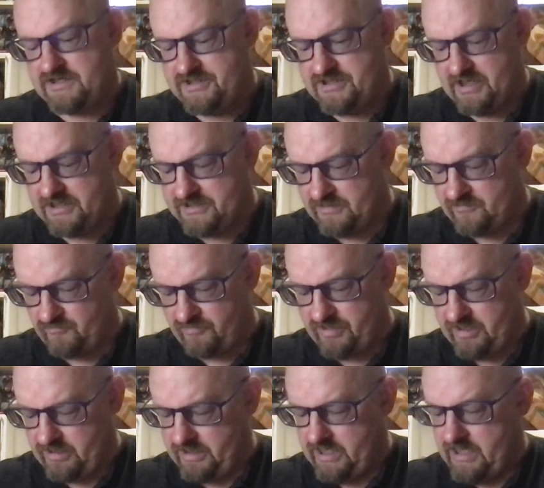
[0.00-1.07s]
doesn't
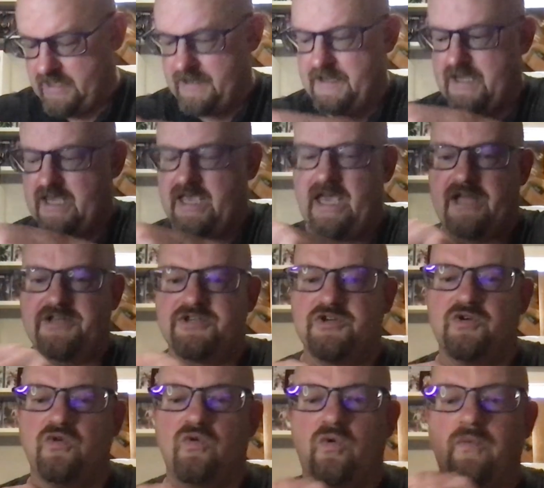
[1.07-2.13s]
really get
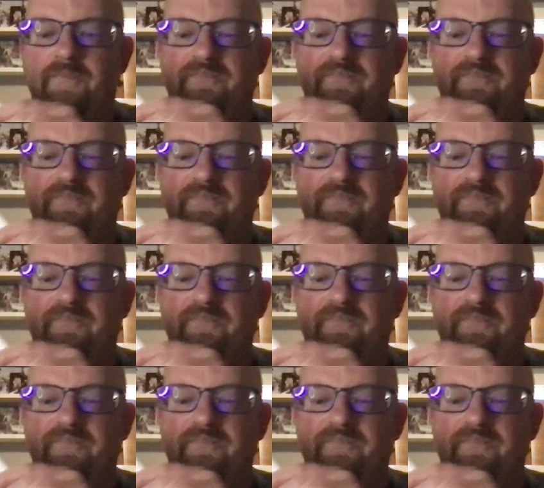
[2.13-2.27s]
to